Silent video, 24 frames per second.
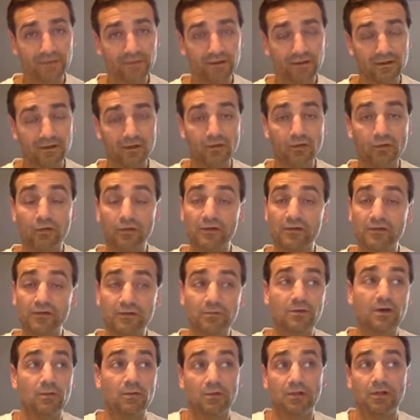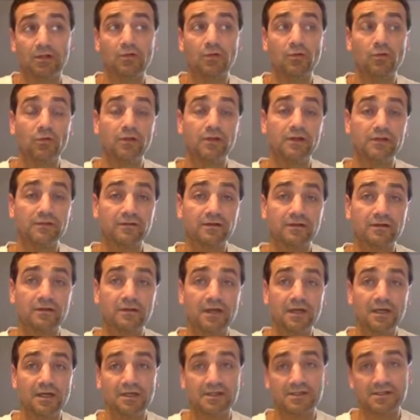According to what? Well, according to
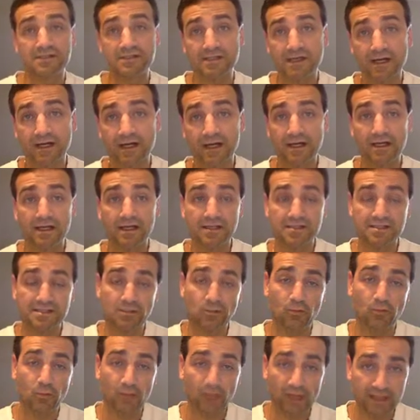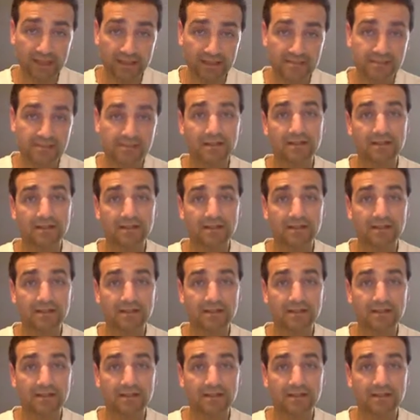size and weight